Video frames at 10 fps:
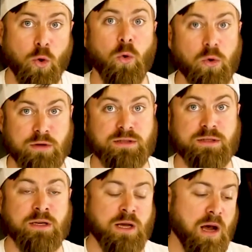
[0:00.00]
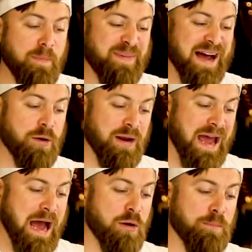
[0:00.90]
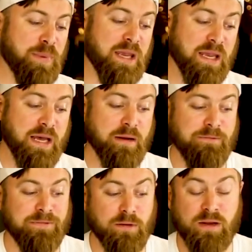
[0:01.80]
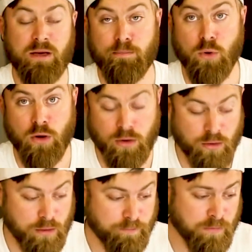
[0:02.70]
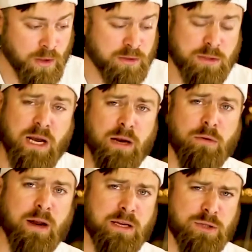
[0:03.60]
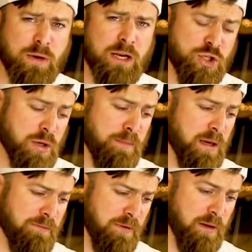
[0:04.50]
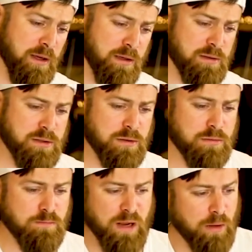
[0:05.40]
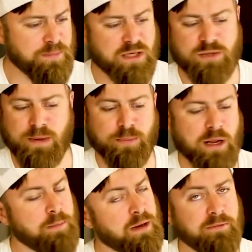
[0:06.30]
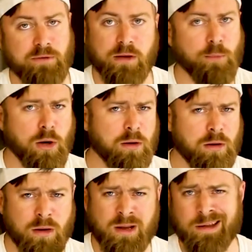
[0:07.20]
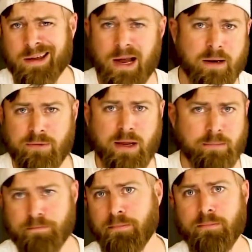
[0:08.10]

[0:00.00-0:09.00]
course about how to be an affiliate marketer. So it's kind of crazy, right? You can be an affiliate to help teach people how to be an affiliate marketer, kind of like